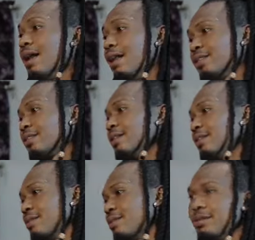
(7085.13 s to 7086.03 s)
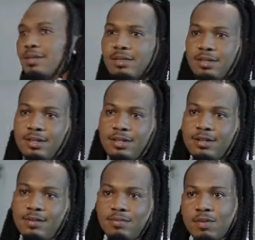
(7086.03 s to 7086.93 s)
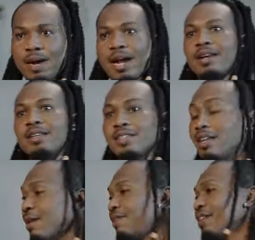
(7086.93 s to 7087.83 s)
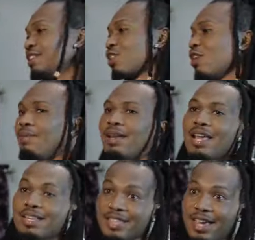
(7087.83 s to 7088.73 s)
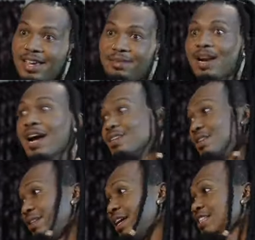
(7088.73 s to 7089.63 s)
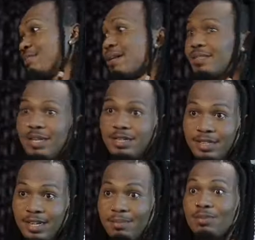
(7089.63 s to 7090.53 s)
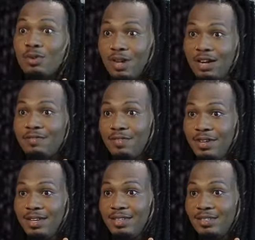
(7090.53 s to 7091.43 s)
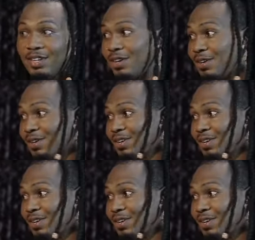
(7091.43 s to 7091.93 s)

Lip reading: Alex Clean Thing. But back in the state, my friends call me Lex K. But actually, that's my stage name. More hard feelings,